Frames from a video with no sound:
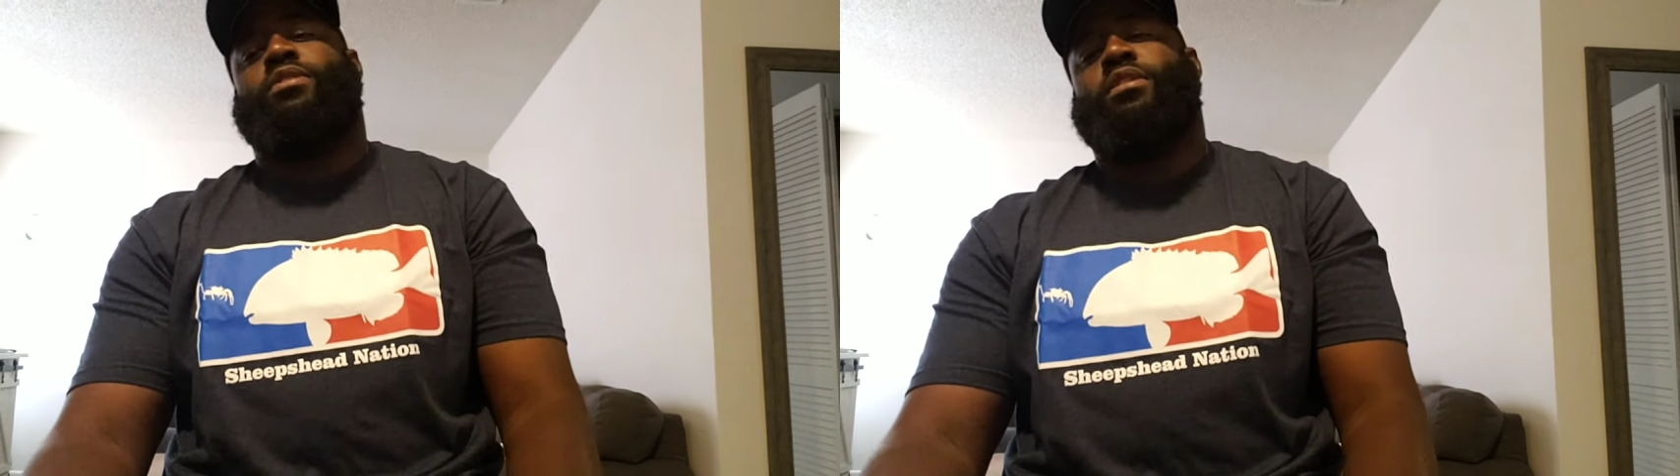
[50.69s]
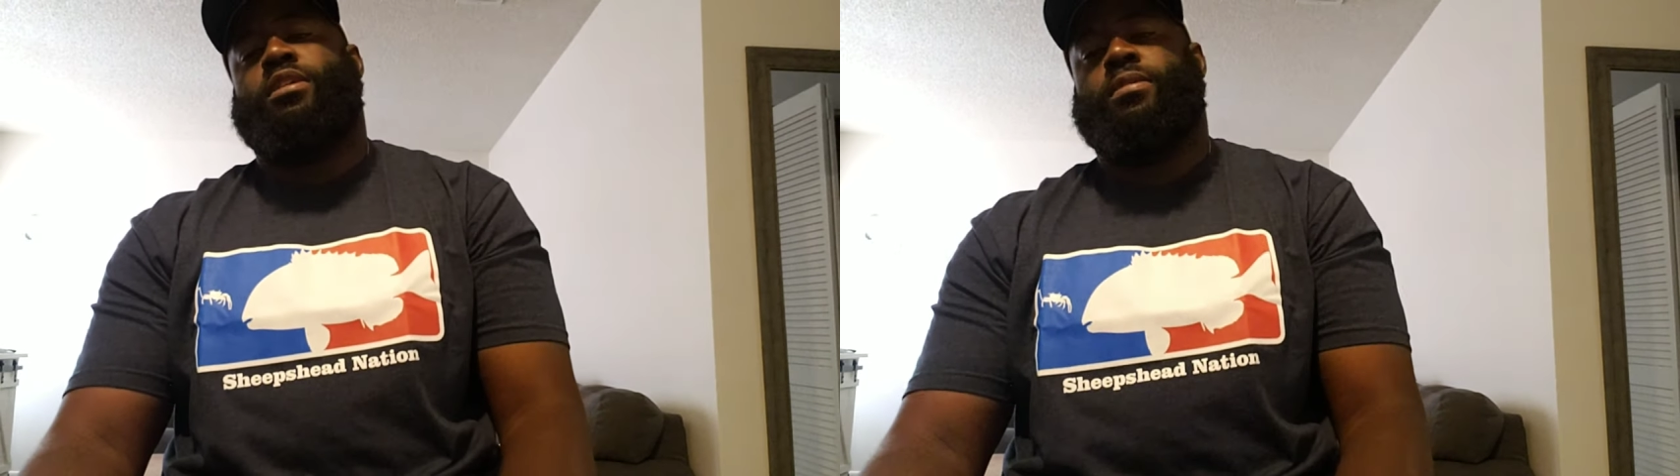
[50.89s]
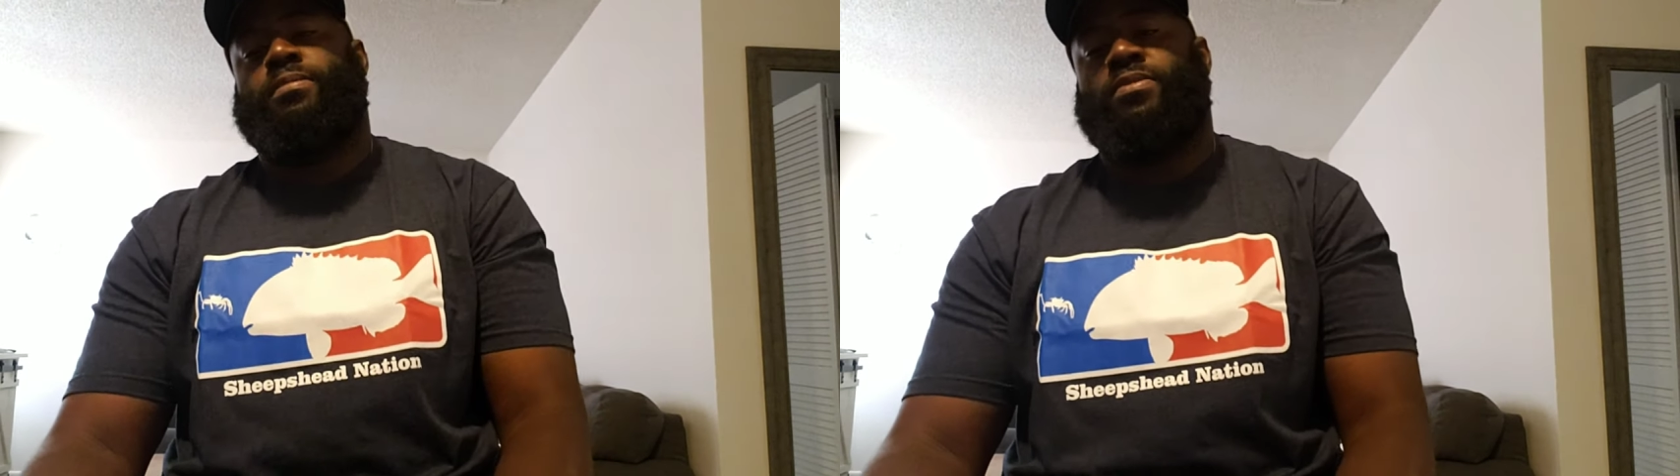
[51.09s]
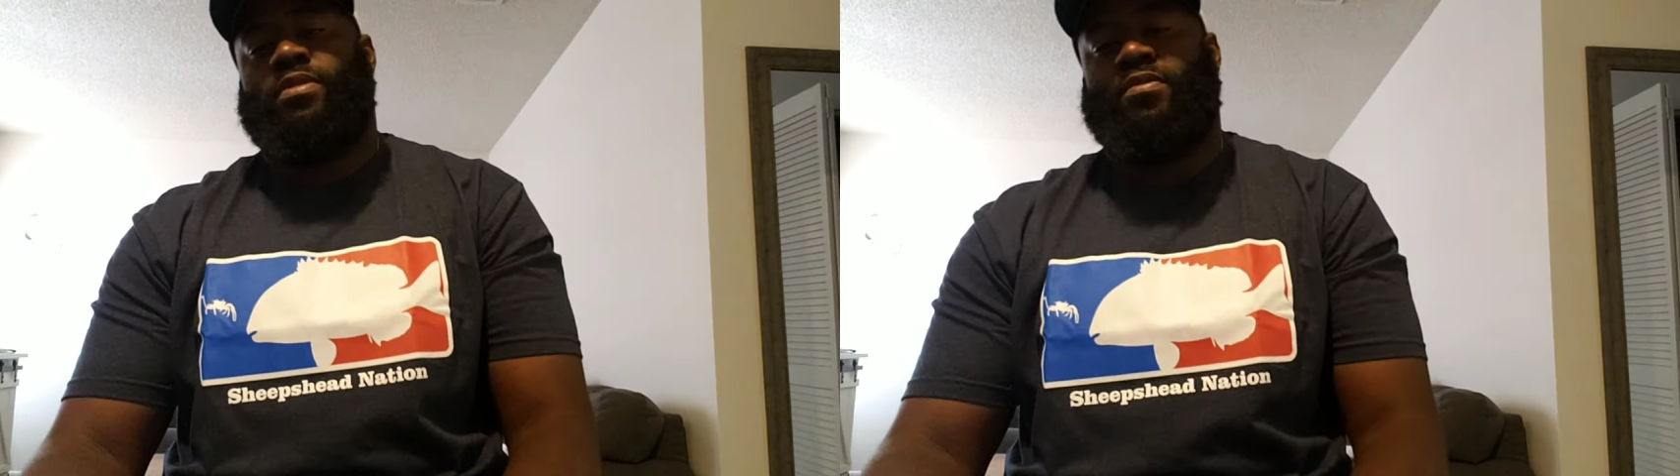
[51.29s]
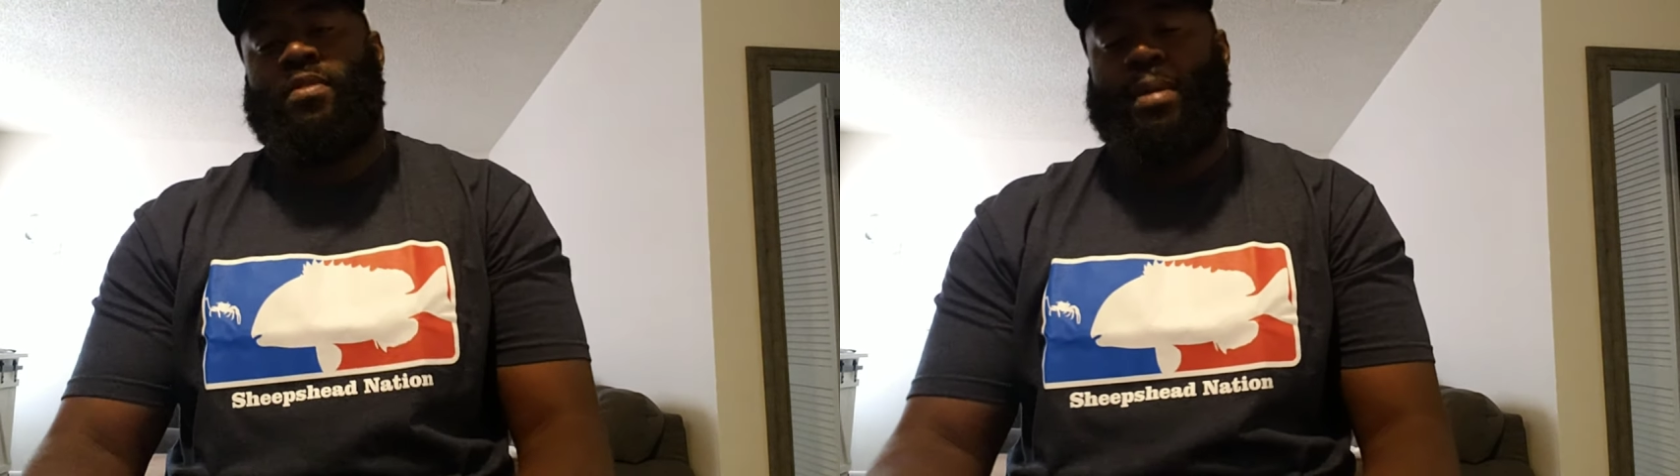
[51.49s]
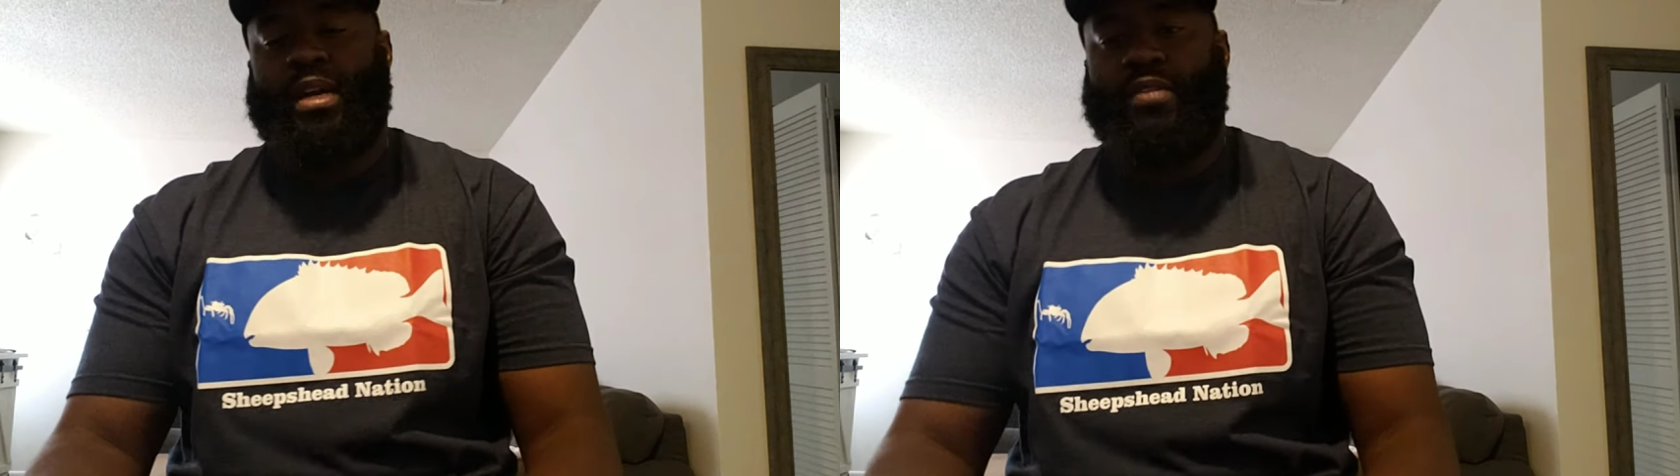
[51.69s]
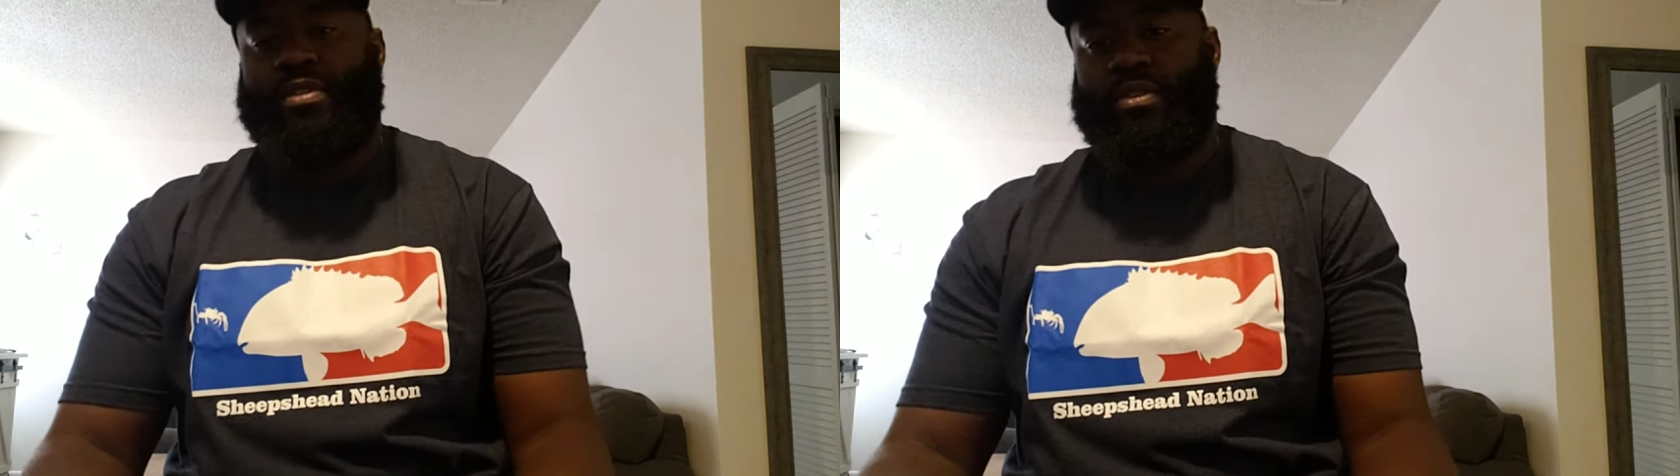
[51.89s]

for my Gulf